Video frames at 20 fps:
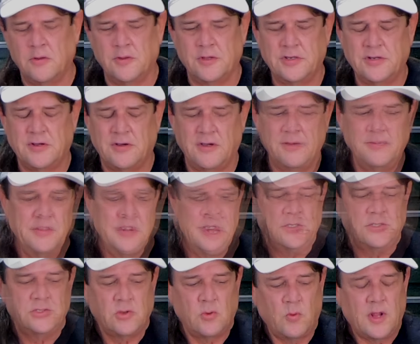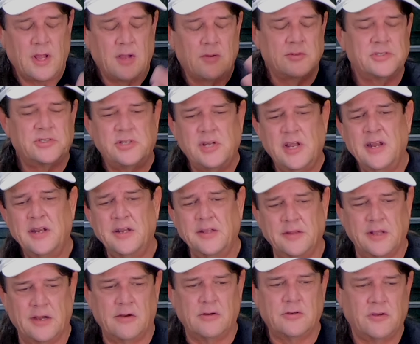the time. So while I was
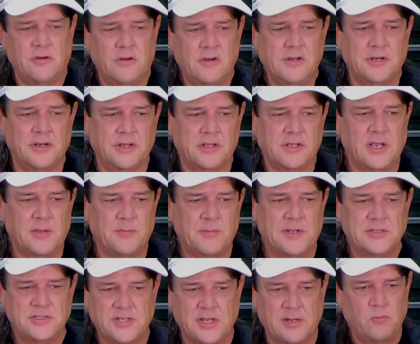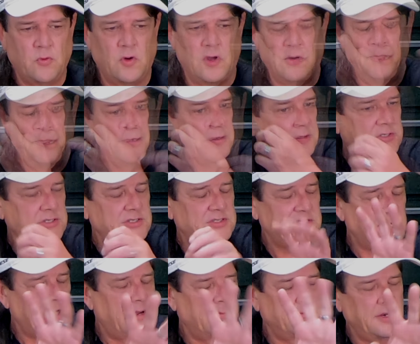standing there talking to Kim, I said, well, she
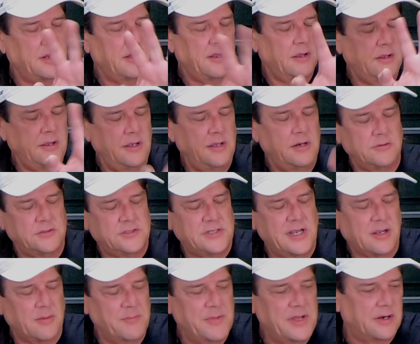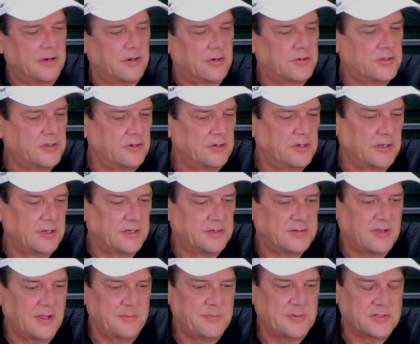said, it'll take a minute or two to
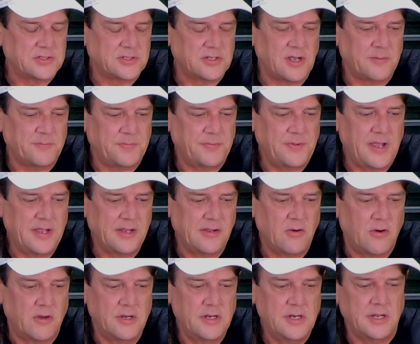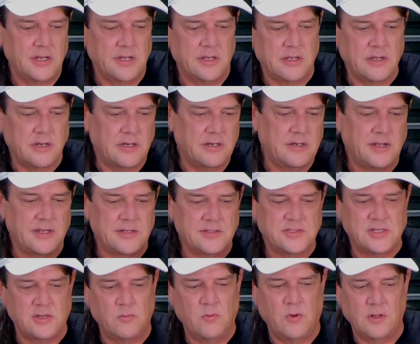type this up, hang on. And I
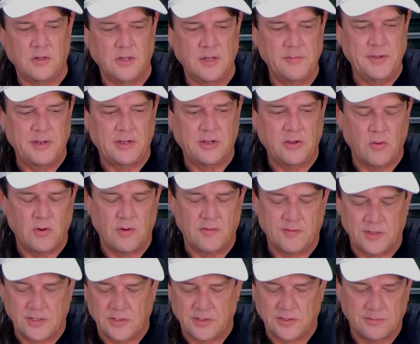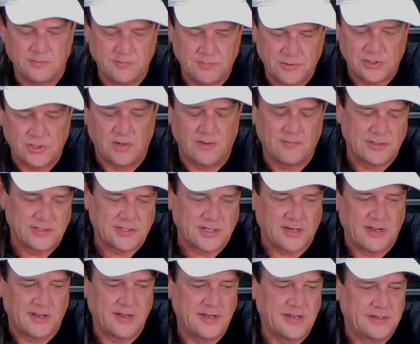said, well, let me go over to the service
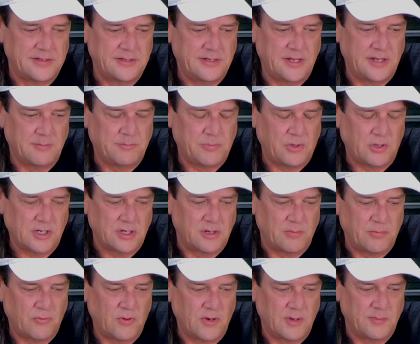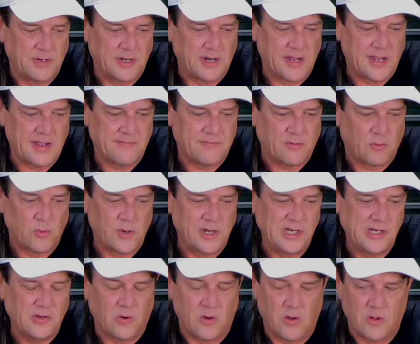guy and book an appointment. I have a
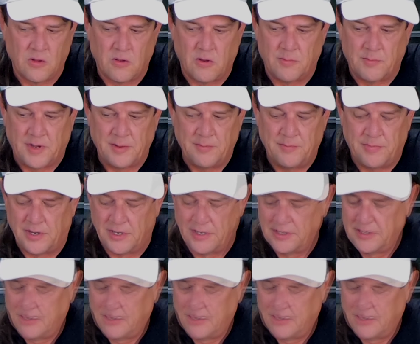recall on my bike.